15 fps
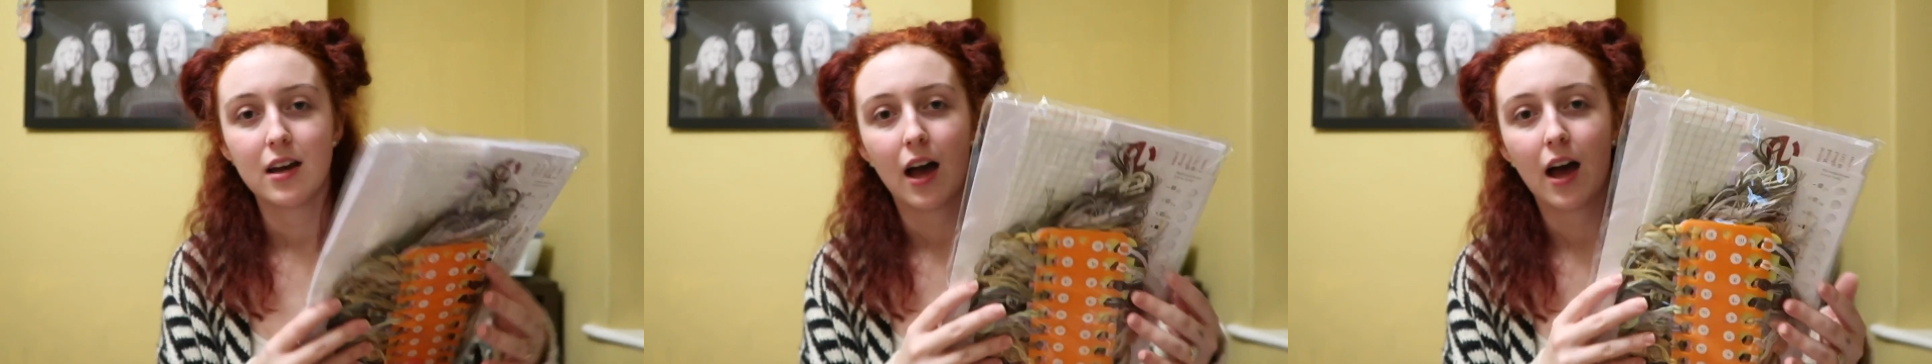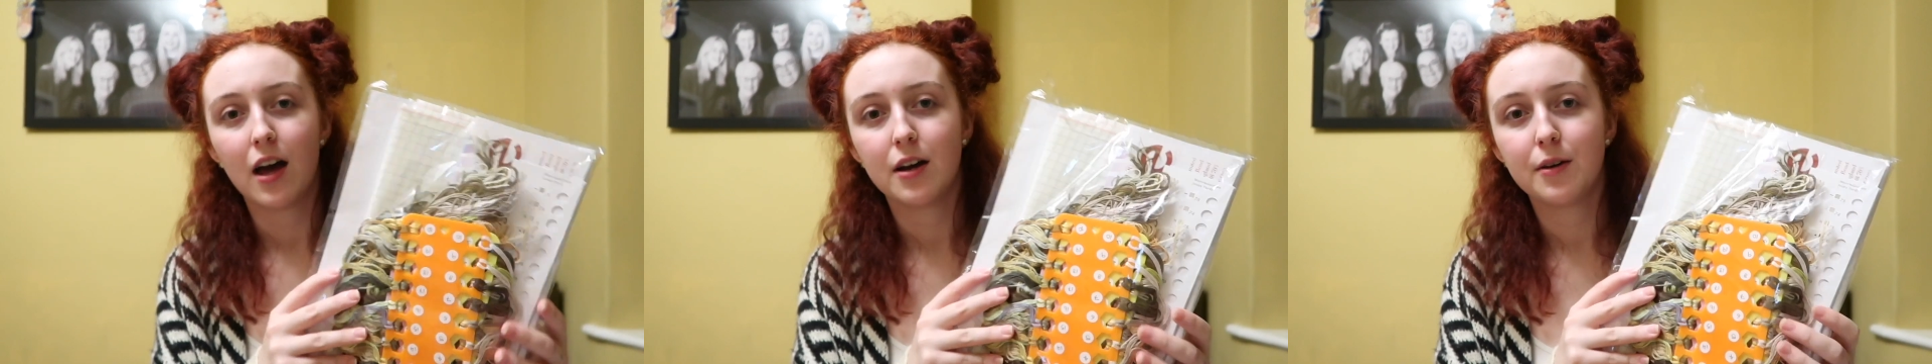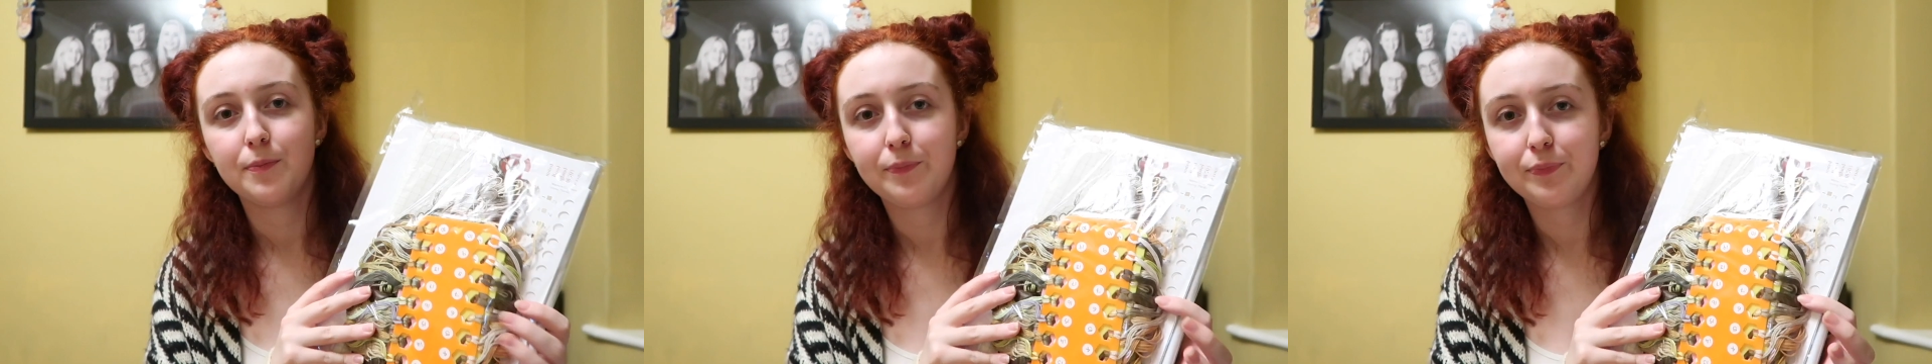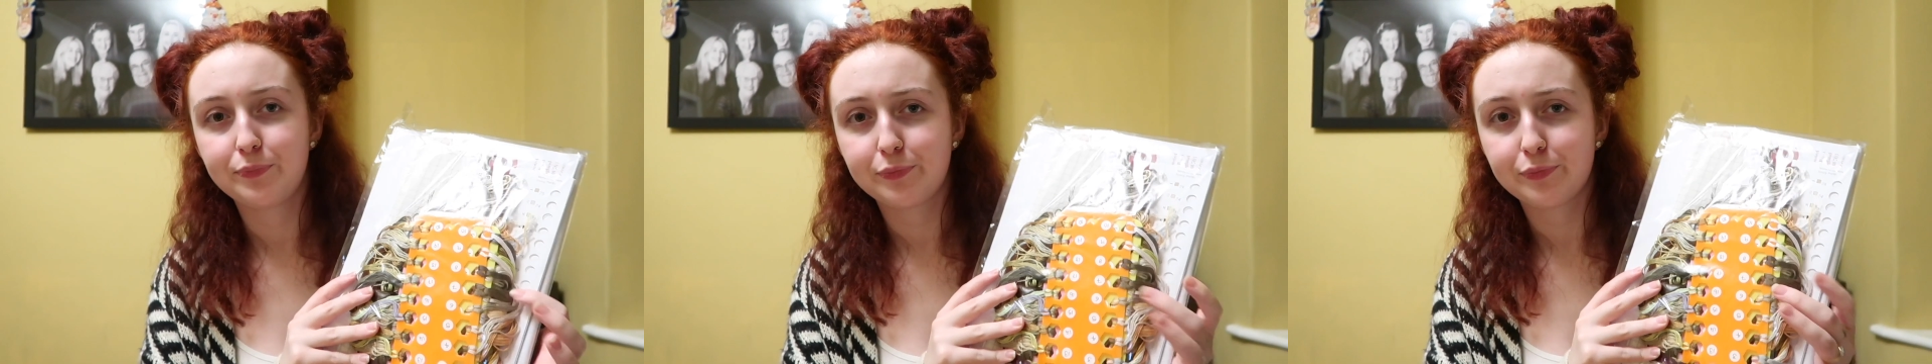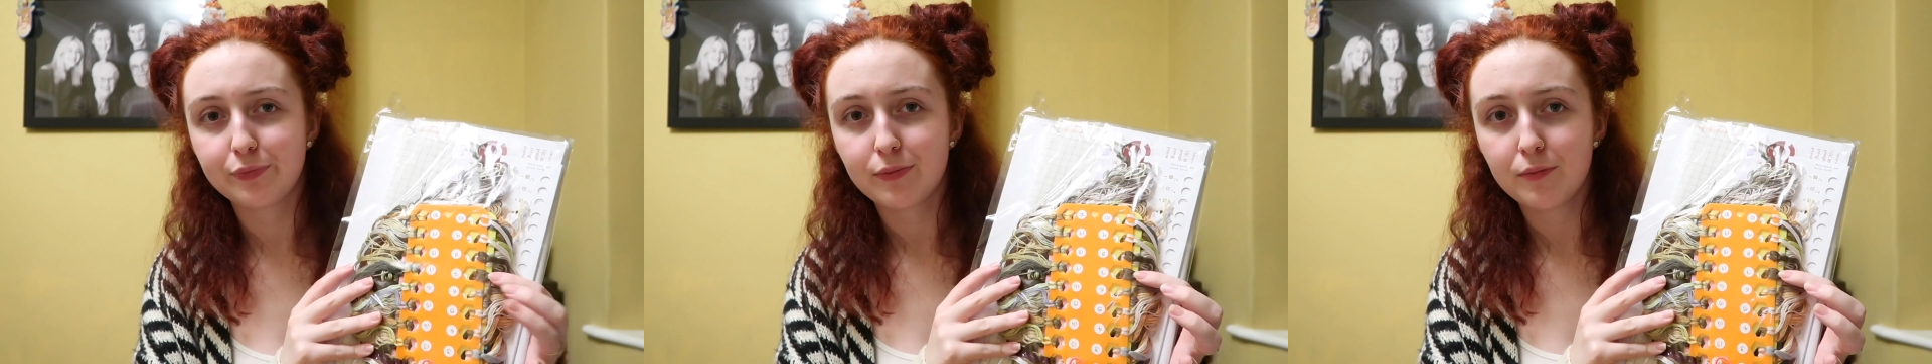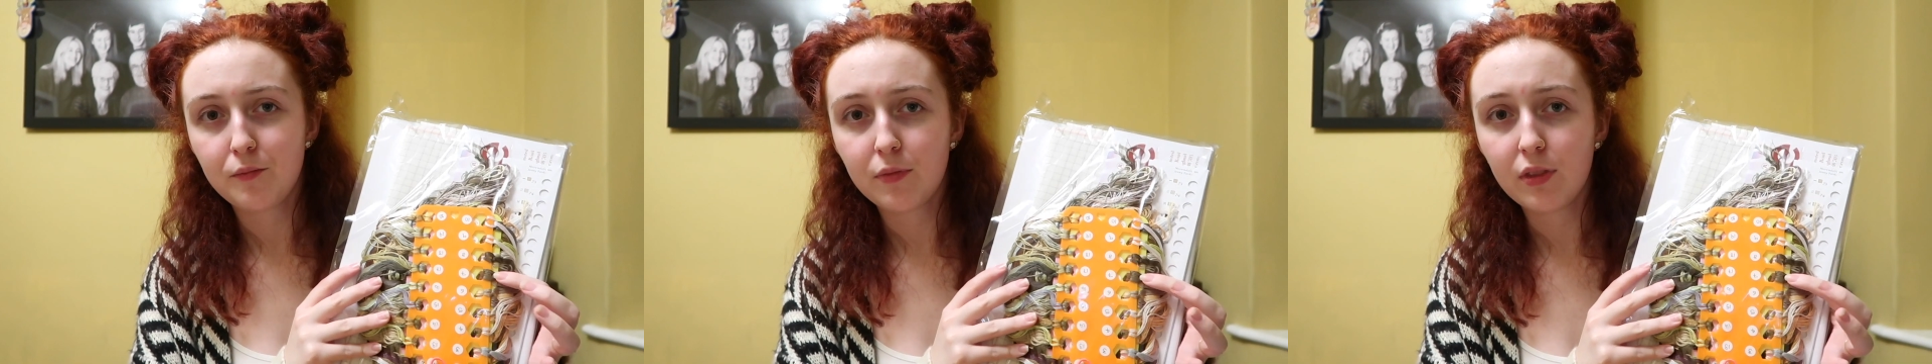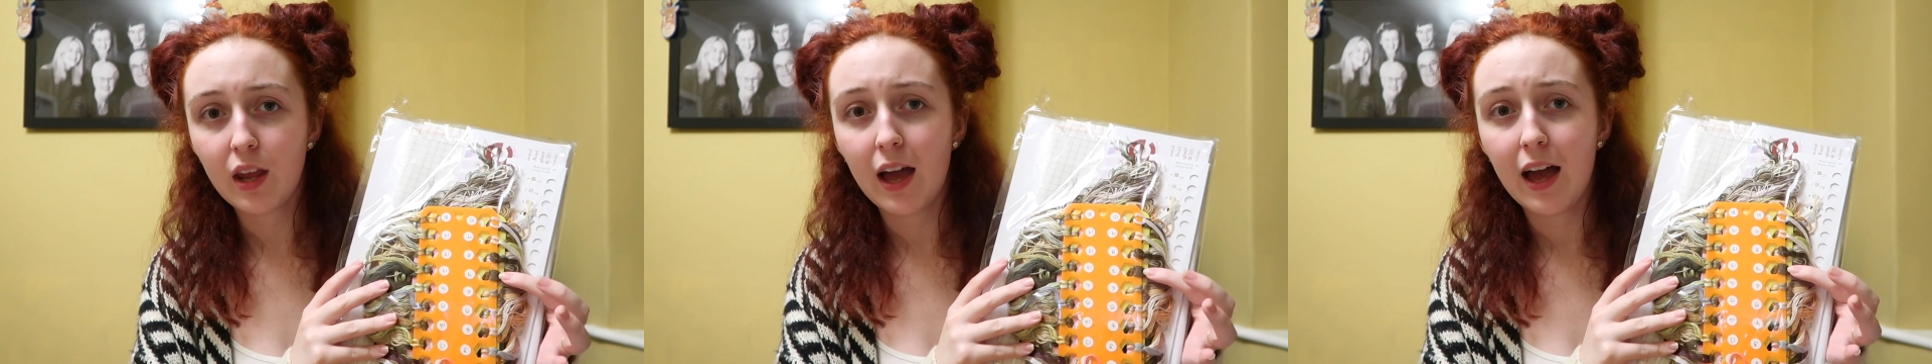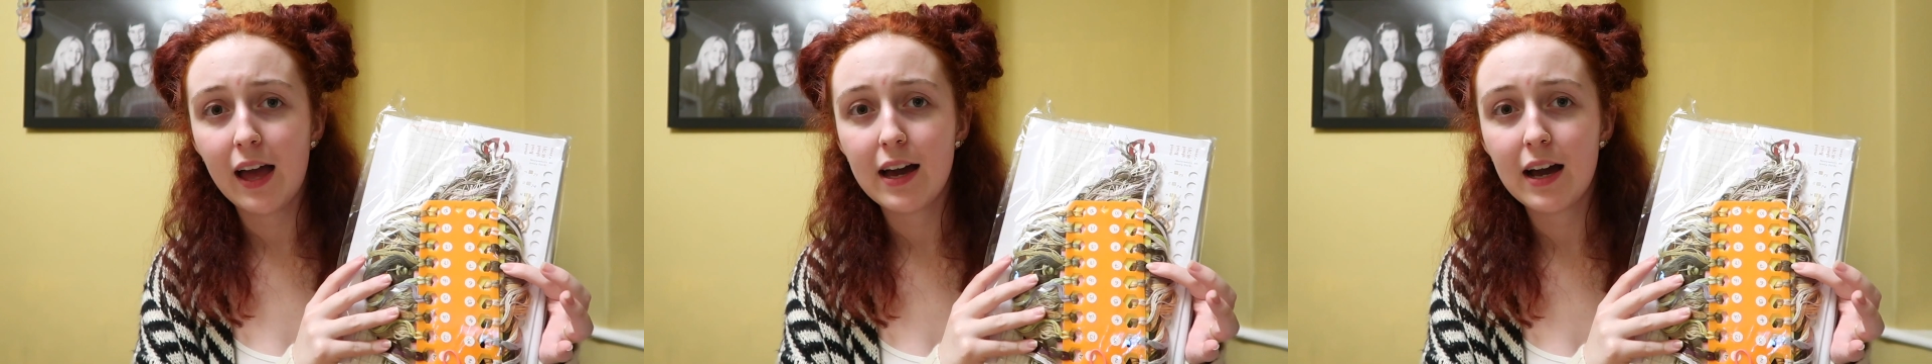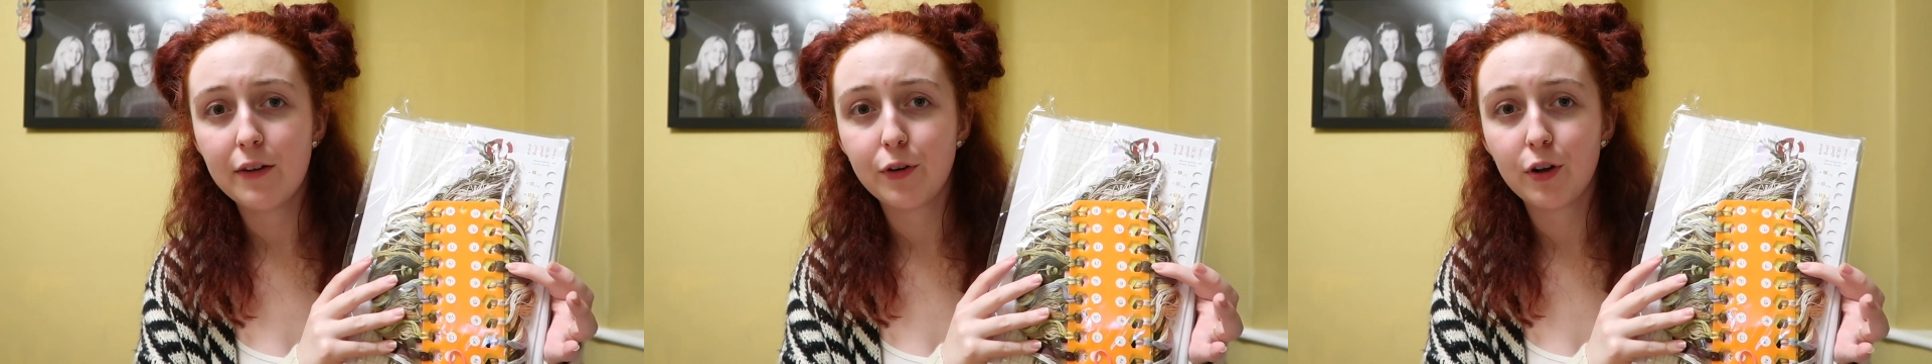I have